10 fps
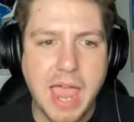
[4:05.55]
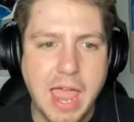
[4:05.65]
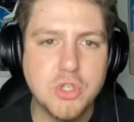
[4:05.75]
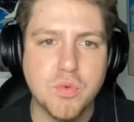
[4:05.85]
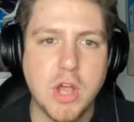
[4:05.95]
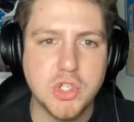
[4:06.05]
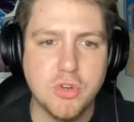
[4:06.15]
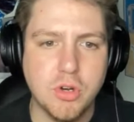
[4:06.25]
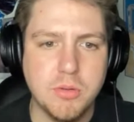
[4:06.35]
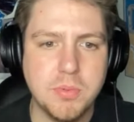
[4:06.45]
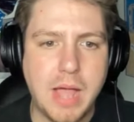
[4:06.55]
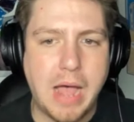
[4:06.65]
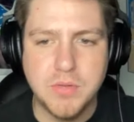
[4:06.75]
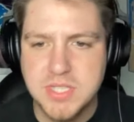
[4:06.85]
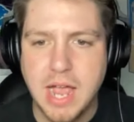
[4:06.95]
edge rush group
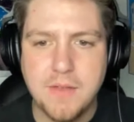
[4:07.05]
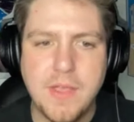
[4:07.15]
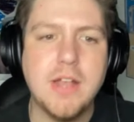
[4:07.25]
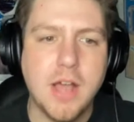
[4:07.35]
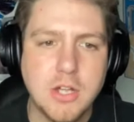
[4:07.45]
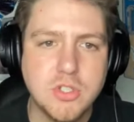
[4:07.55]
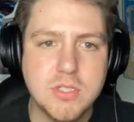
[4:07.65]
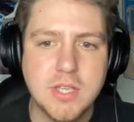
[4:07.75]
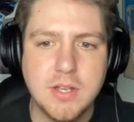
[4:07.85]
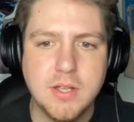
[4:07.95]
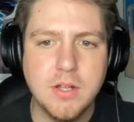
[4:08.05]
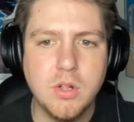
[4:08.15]
outside of Aidan Hutchinson,